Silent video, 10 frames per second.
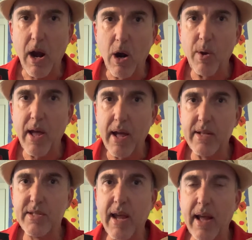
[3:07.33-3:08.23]

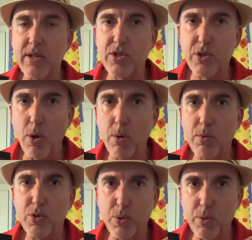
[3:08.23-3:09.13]
arrowheads and
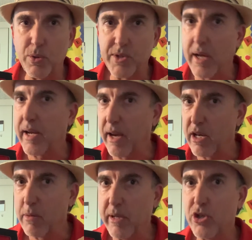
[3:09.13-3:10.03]
stone tools that
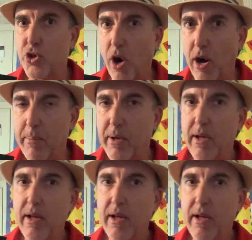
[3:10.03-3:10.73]
needed to be sharp.